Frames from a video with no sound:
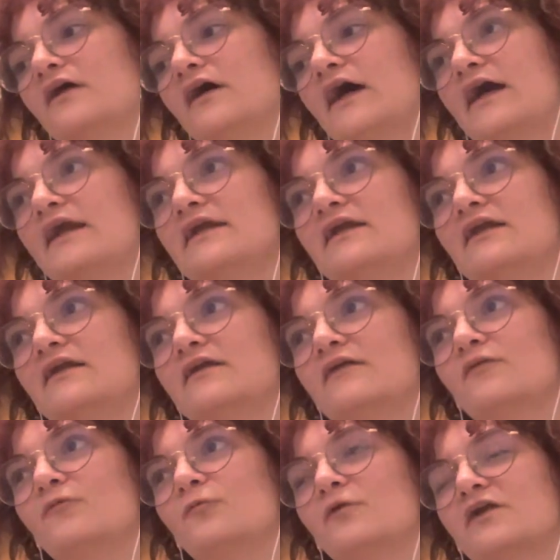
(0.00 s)
I didn't
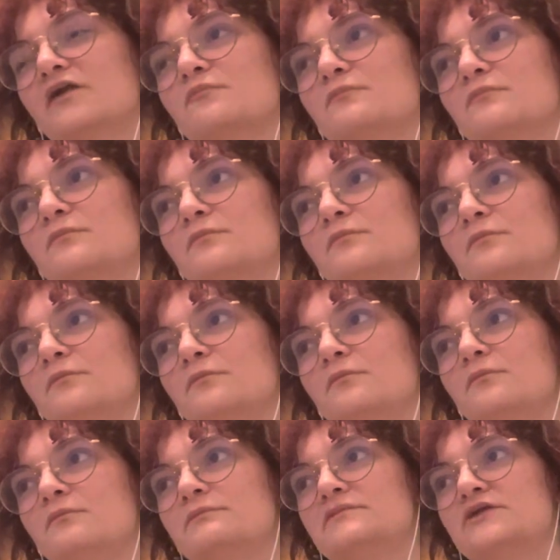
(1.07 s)
want to
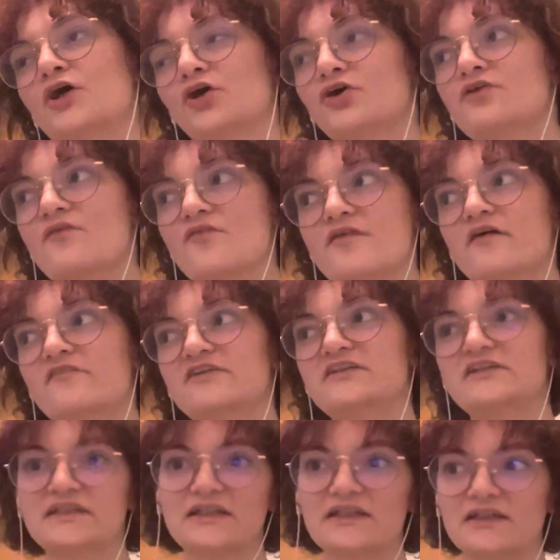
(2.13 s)
turn
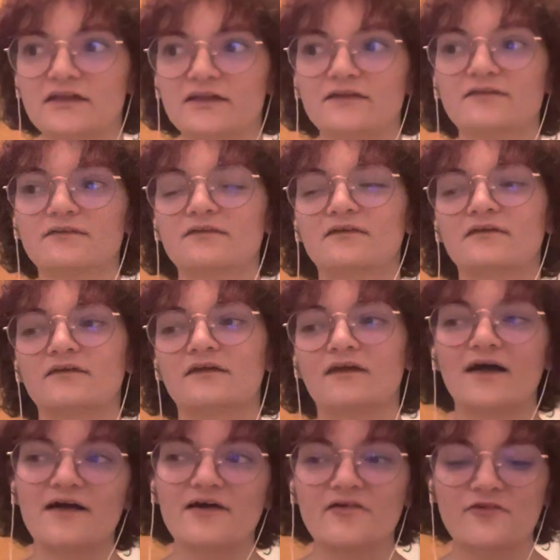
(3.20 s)
17,
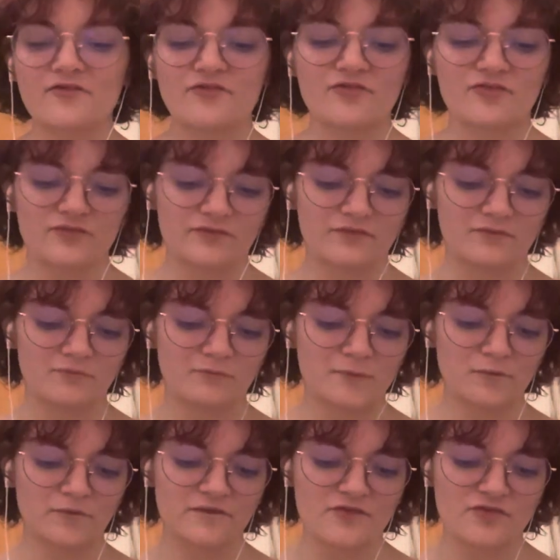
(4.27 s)
guys. My
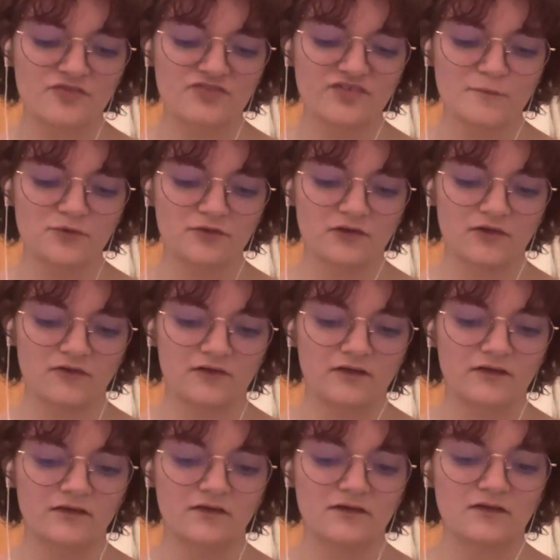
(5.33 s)
birthday's in February.